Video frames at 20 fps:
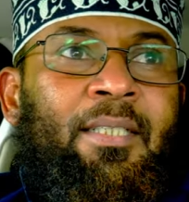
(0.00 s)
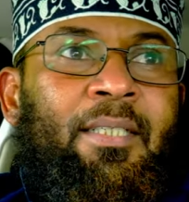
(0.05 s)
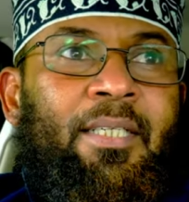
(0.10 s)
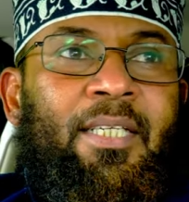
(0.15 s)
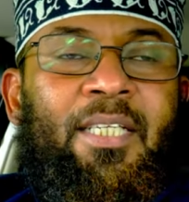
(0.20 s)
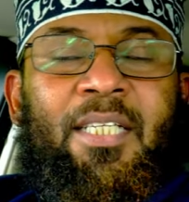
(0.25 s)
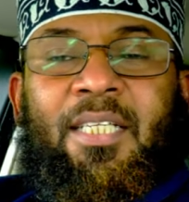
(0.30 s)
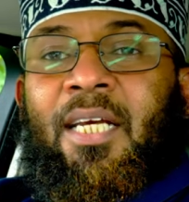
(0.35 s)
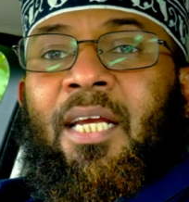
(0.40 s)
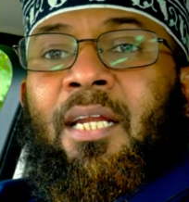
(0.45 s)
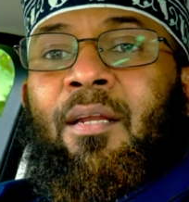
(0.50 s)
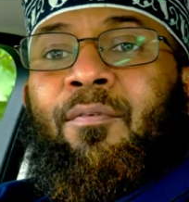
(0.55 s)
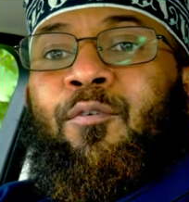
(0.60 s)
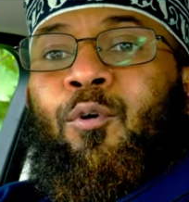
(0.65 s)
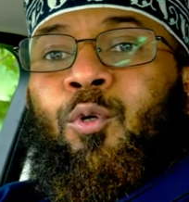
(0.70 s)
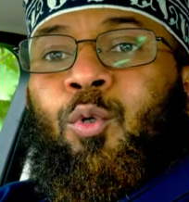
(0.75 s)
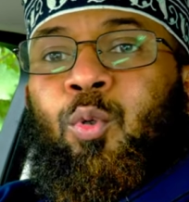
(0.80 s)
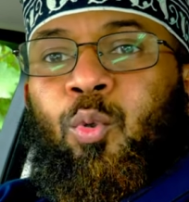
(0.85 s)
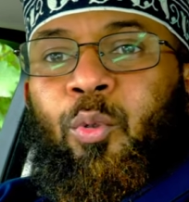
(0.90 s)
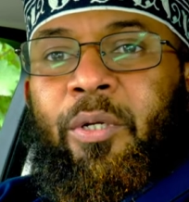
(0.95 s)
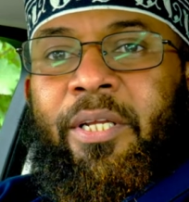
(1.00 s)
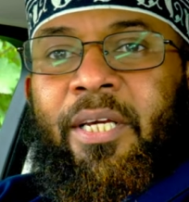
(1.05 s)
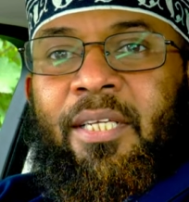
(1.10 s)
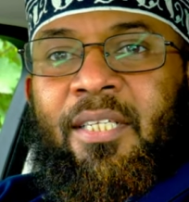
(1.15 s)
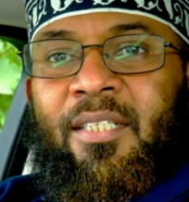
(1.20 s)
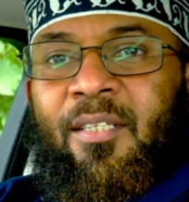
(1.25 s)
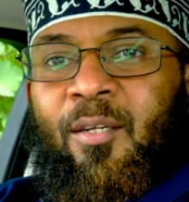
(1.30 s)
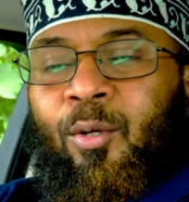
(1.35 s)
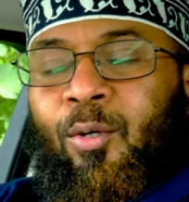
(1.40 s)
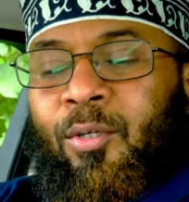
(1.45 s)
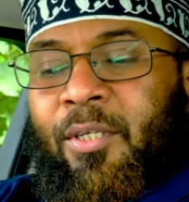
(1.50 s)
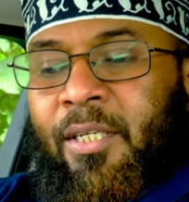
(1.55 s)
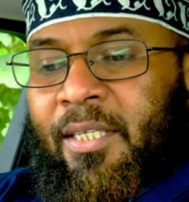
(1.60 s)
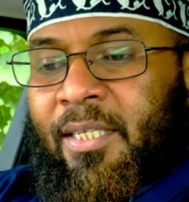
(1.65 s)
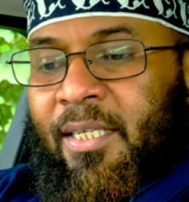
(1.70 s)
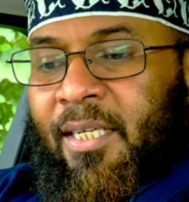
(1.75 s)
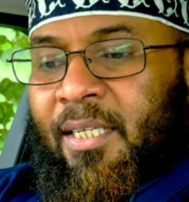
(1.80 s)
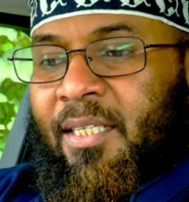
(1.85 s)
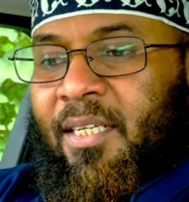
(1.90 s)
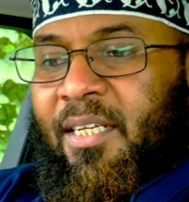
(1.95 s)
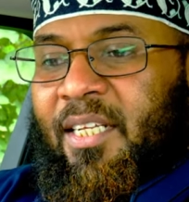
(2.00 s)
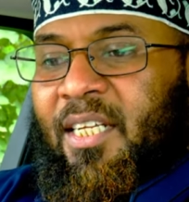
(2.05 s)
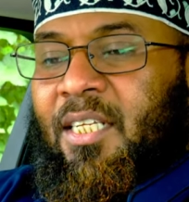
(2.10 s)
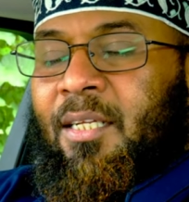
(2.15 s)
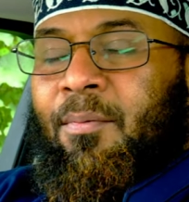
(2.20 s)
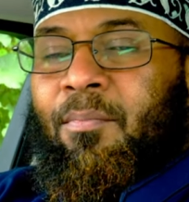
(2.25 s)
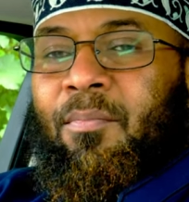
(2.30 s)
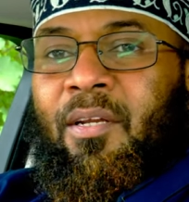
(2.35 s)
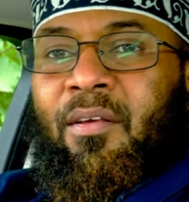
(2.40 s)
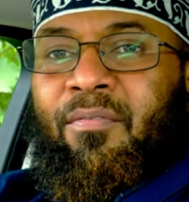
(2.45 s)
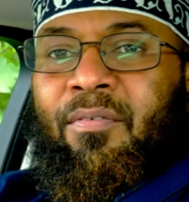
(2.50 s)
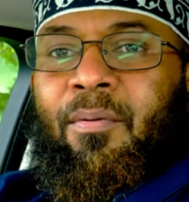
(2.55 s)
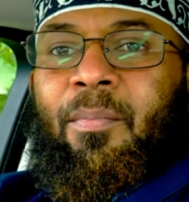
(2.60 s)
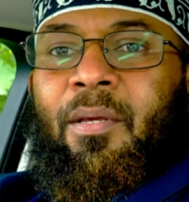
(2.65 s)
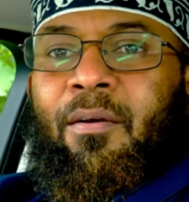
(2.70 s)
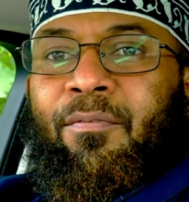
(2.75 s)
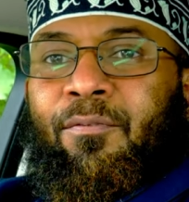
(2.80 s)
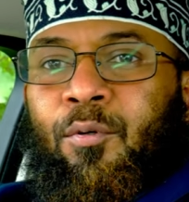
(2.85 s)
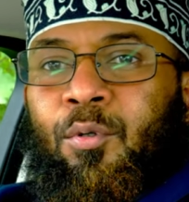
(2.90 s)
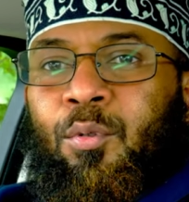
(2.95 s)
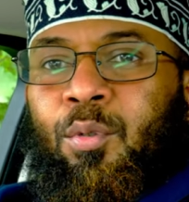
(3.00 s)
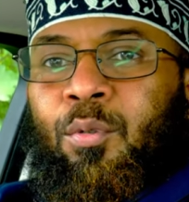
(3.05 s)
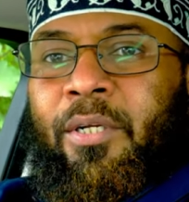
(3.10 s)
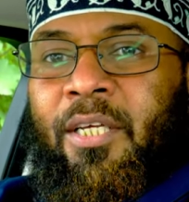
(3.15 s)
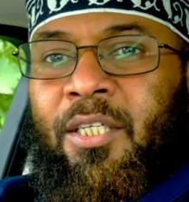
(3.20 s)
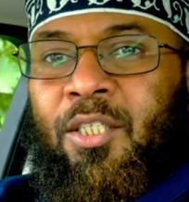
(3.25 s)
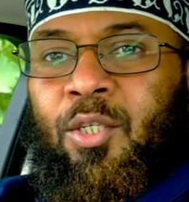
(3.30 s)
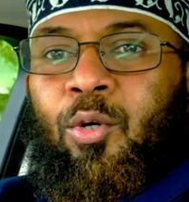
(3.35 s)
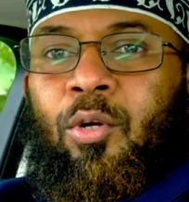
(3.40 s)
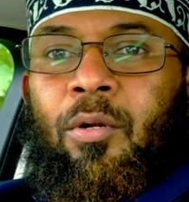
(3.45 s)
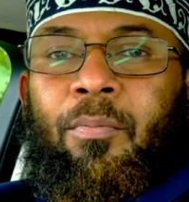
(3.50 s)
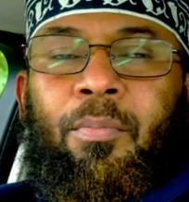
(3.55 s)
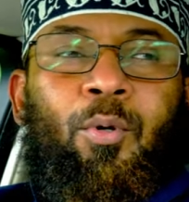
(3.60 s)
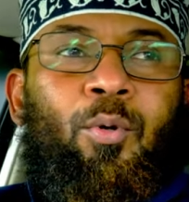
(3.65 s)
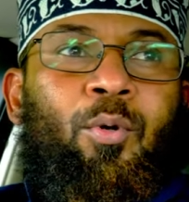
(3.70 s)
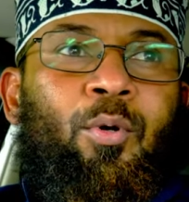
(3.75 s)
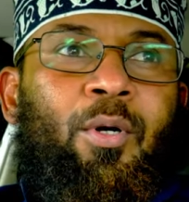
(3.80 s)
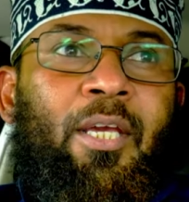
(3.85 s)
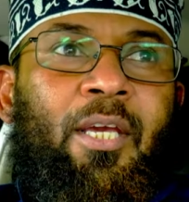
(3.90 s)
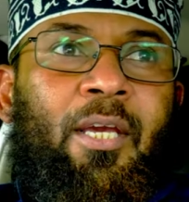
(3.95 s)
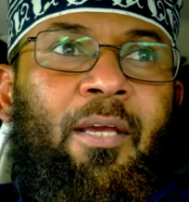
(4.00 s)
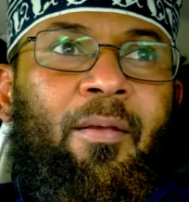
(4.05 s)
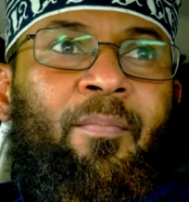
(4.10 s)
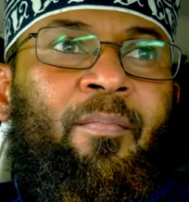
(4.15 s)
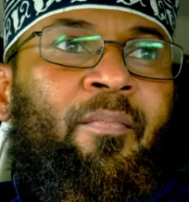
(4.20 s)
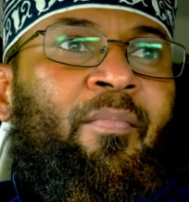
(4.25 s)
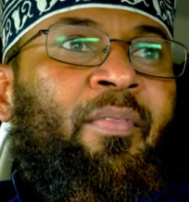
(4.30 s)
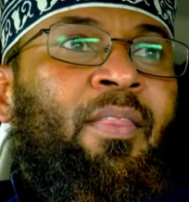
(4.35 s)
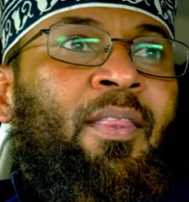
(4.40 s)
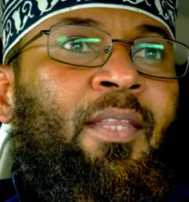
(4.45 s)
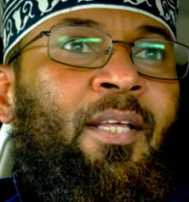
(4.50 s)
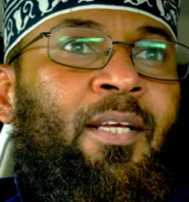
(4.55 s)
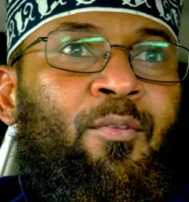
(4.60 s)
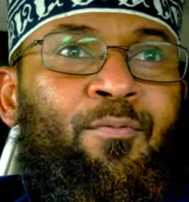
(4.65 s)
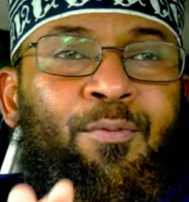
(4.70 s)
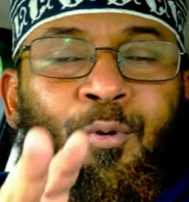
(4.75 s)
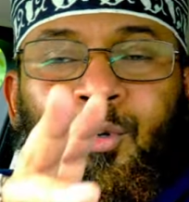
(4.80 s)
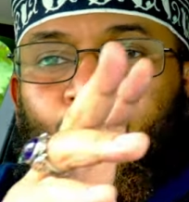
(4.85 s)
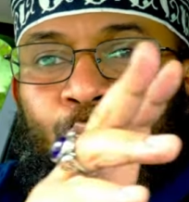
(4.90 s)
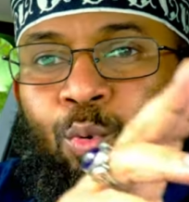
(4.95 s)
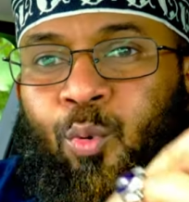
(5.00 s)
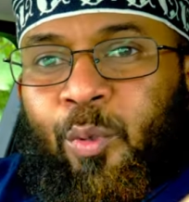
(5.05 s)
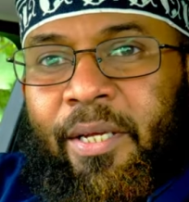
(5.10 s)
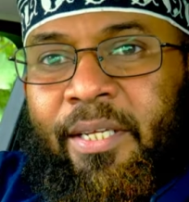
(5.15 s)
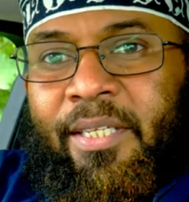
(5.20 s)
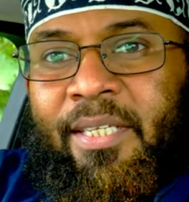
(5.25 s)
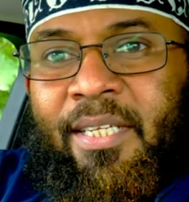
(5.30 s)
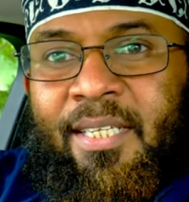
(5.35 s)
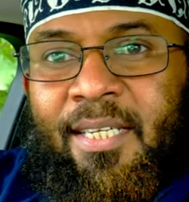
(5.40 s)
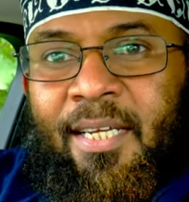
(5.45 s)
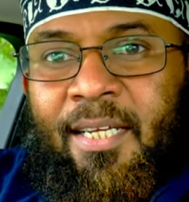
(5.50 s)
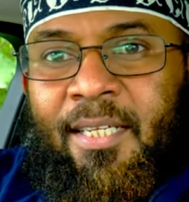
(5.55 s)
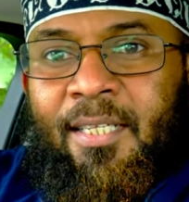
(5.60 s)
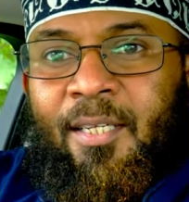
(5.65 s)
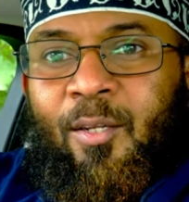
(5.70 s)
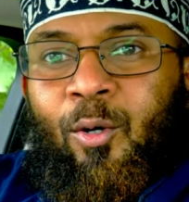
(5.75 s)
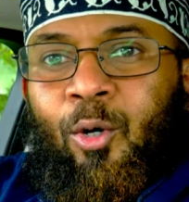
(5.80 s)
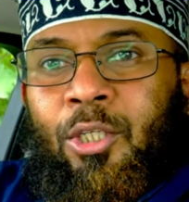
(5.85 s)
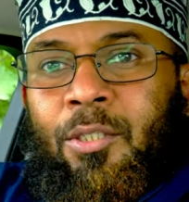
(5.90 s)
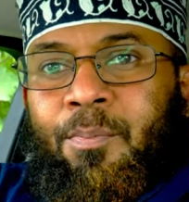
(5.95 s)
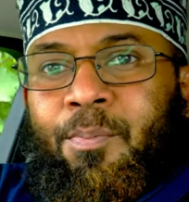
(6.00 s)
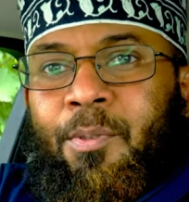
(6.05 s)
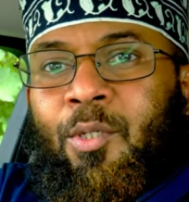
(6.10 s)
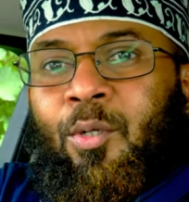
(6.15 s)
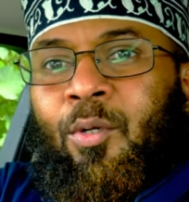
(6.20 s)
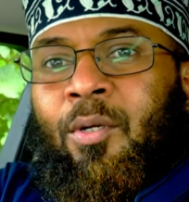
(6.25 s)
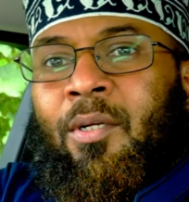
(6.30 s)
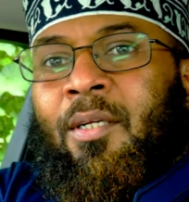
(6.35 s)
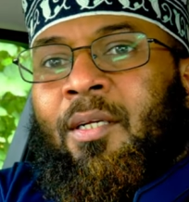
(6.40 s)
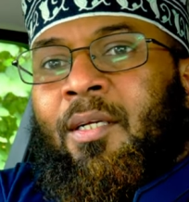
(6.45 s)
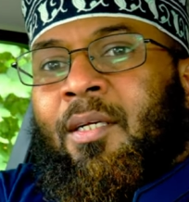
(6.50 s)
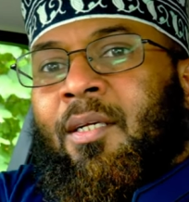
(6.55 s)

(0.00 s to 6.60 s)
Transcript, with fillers: he stayed for two days. The doctor says, leave him, leave him here for two days, he's going to be okay. For two days, he stays in the hospital.